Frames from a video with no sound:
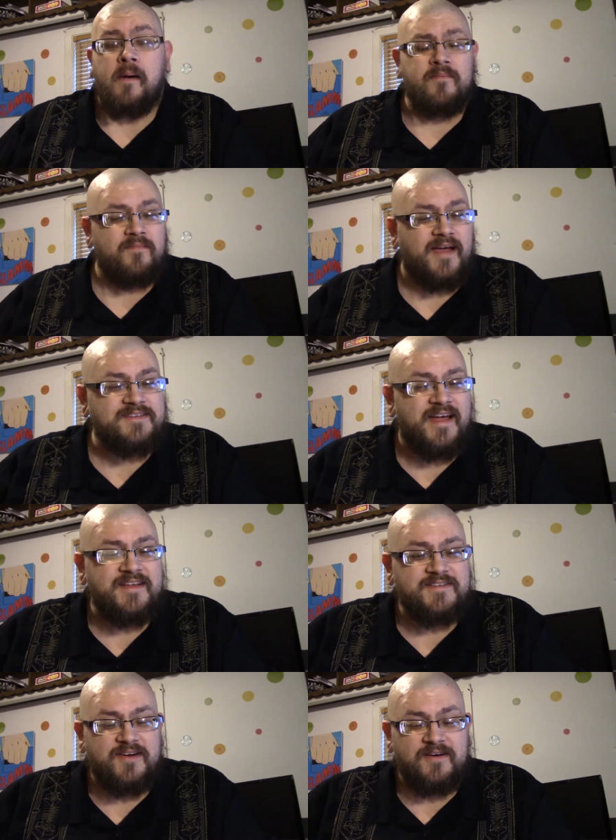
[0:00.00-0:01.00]
my
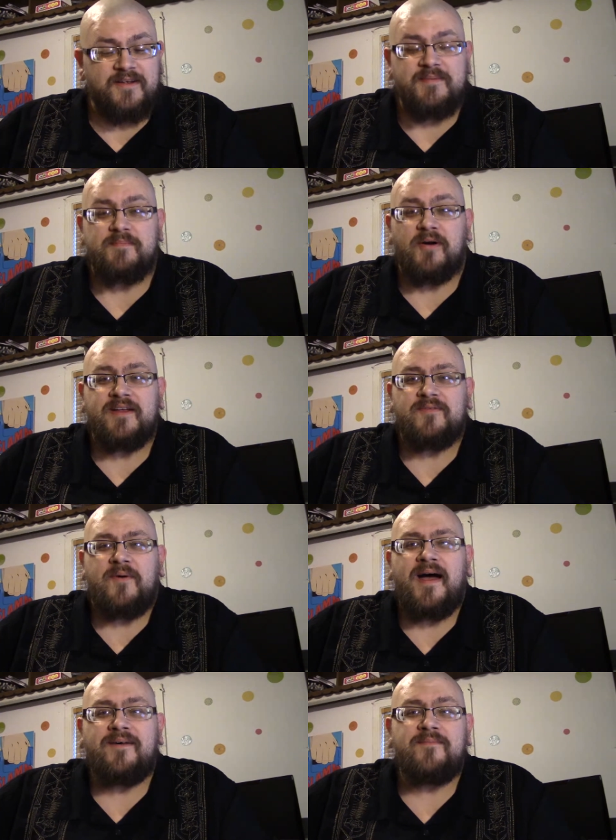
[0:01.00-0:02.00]
sinuses are going to be burning for a
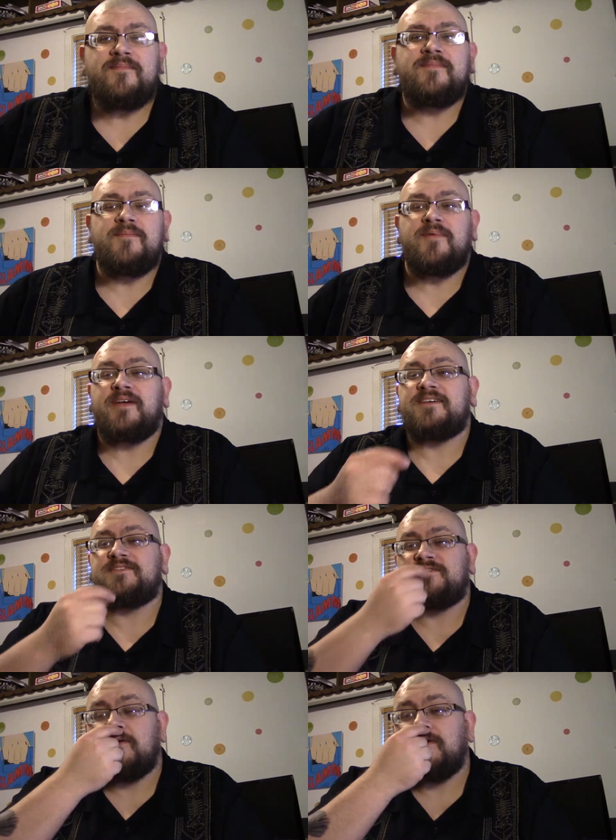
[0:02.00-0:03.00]
while. Burning
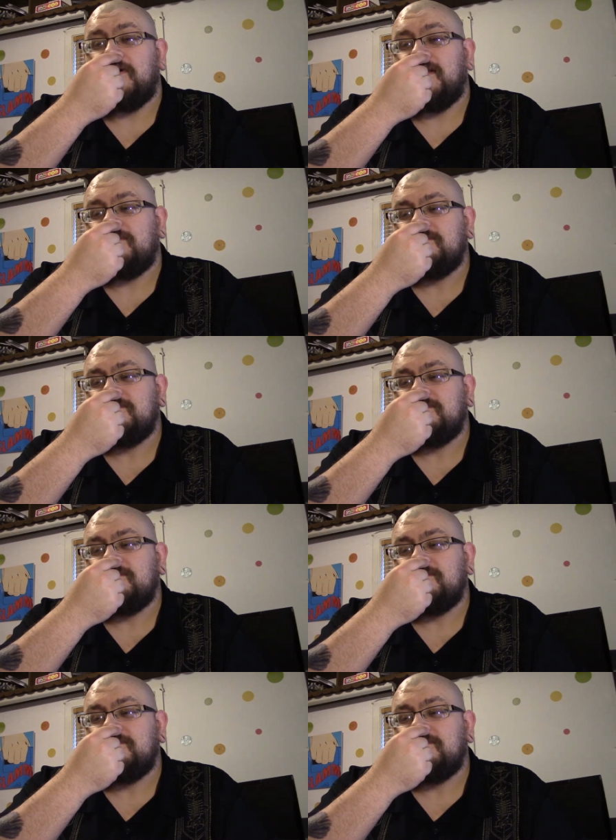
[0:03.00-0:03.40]
so good.